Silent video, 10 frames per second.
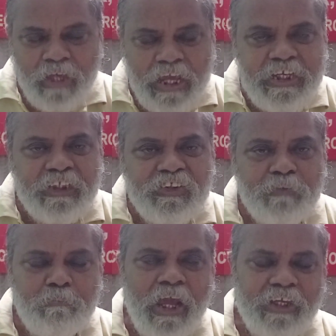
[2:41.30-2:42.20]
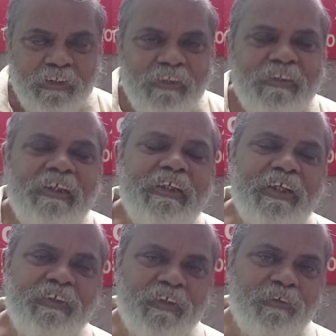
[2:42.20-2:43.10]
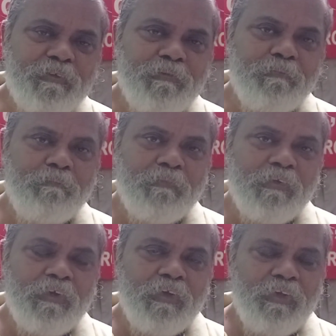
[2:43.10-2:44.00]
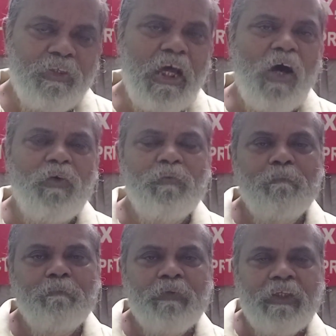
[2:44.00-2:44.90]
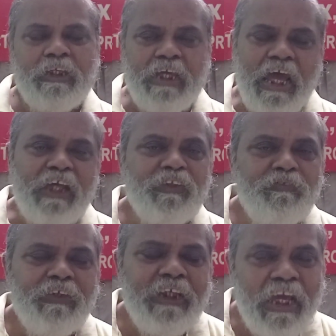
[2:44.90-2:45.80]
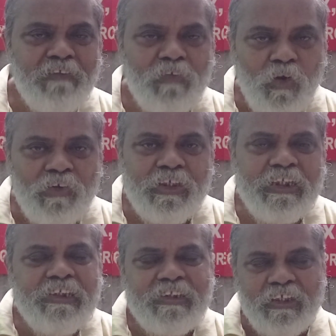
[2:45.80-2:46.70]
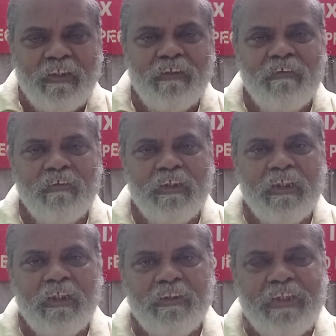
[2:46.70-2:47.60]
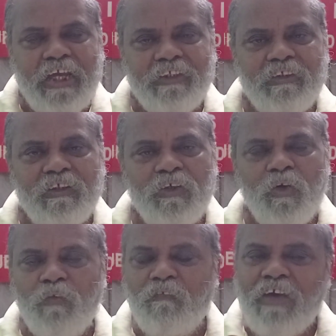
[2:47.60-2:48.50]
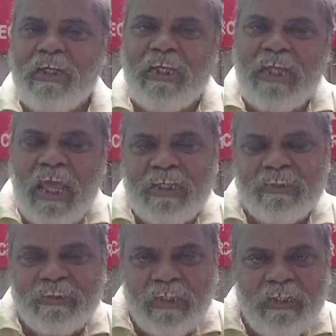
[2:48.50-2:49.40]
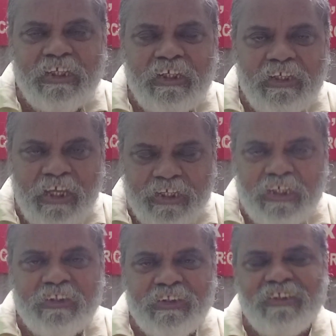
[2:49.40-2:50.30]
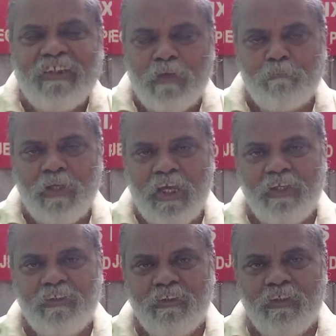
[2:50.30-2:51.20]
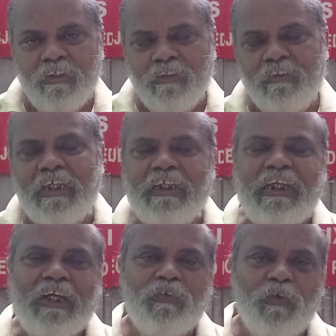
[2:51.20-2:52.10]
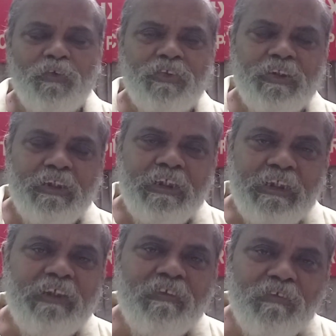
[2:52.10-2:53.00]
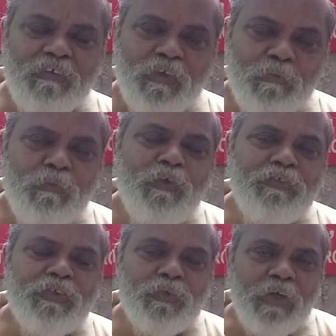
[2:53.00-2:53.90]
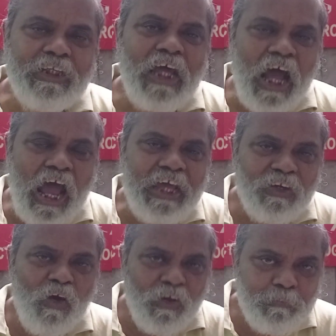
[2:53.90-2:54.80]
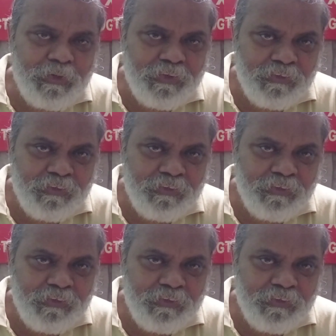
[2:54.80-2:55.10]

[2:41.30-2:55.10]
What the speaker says: energy band is created. Now, as we have already studied, that when an external energy is applied, the electrons, it moves to a higher orbit.